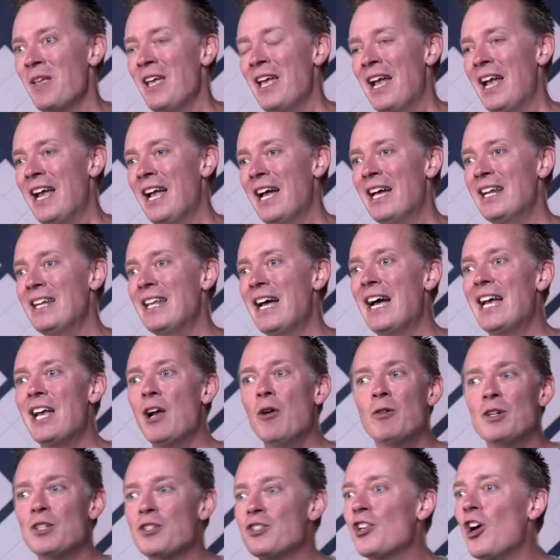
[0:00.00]
And I
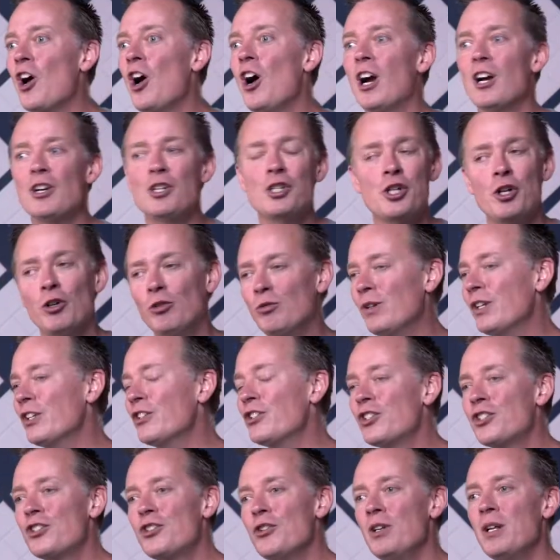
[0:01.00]
oversaw our children and
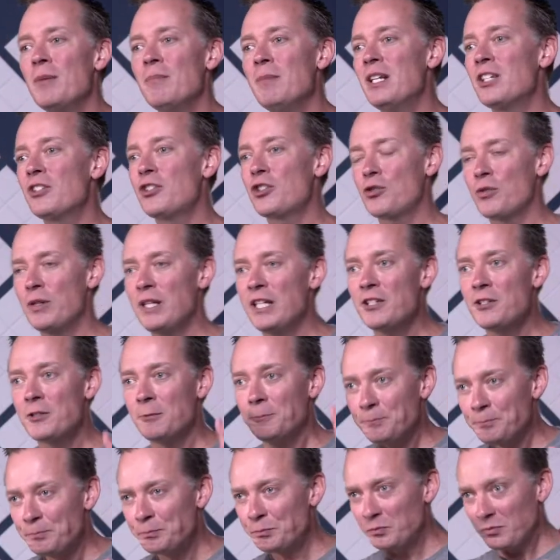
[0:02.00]
student ministries.
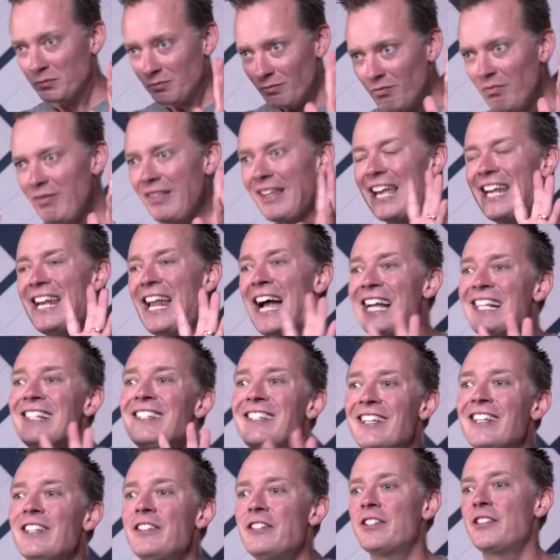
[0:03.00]
And I
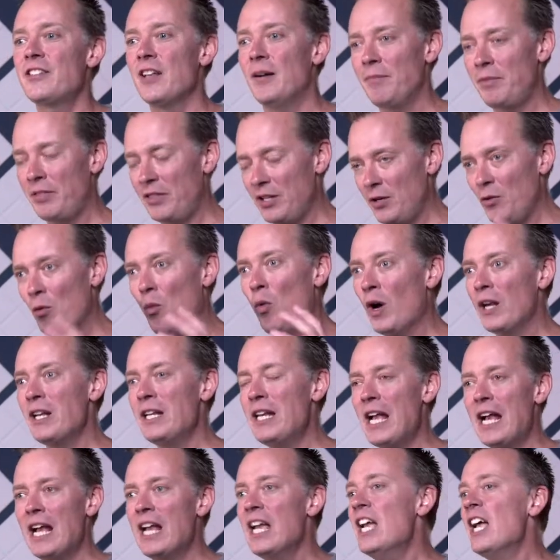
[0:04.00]
did something one
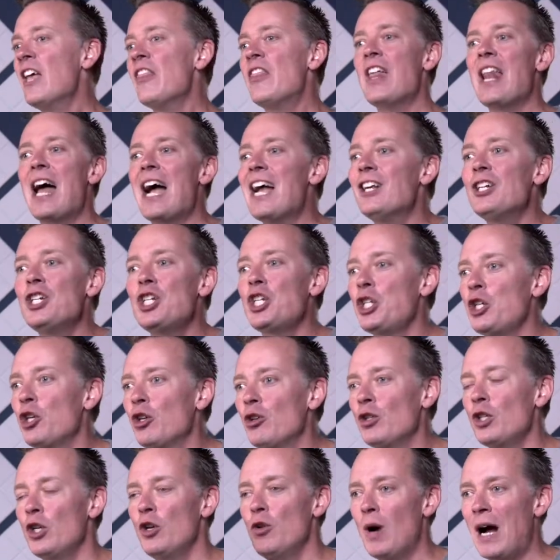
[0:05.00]
day that I assure
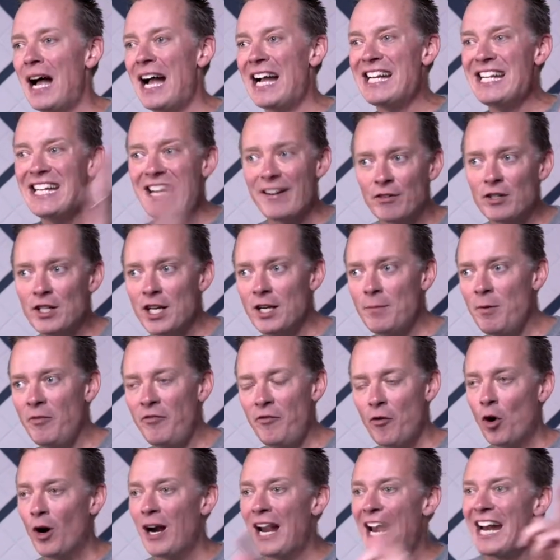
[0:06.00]
you I never did
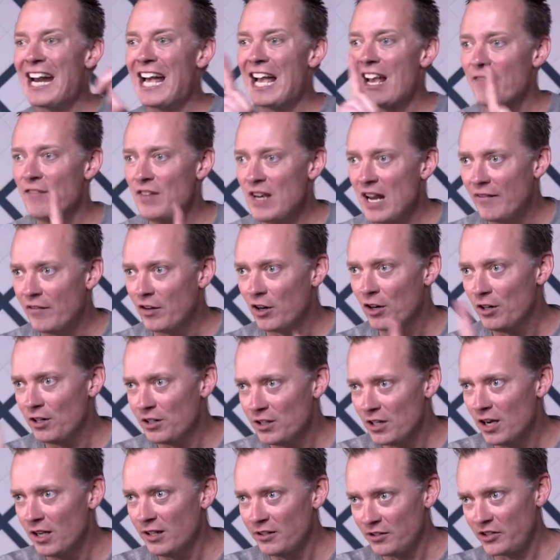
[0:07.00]
before and I have never
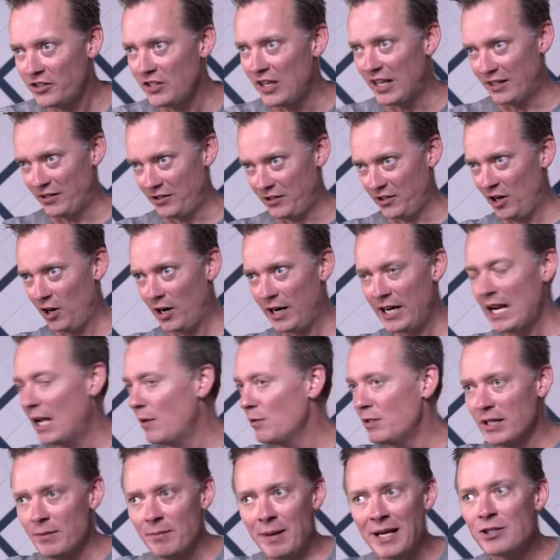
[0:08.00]
done since, all right? I
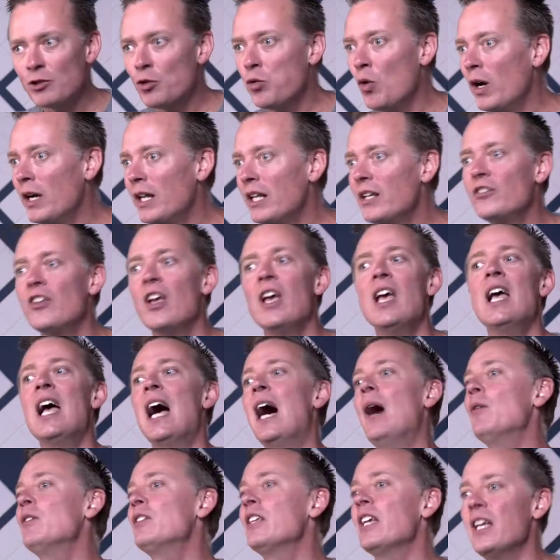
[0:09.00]
was in my 20s.
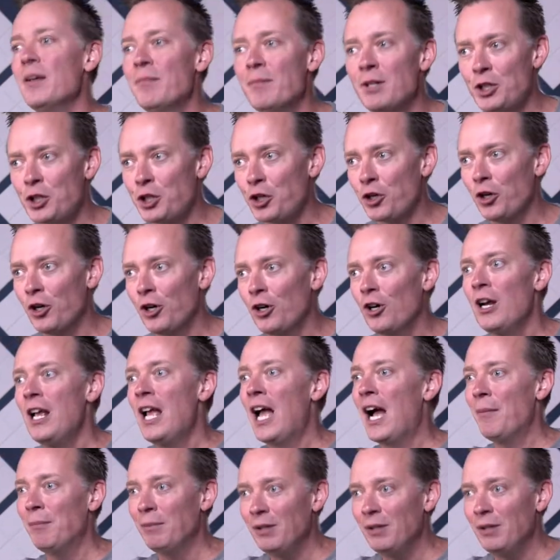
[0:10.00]
I was immature. I'm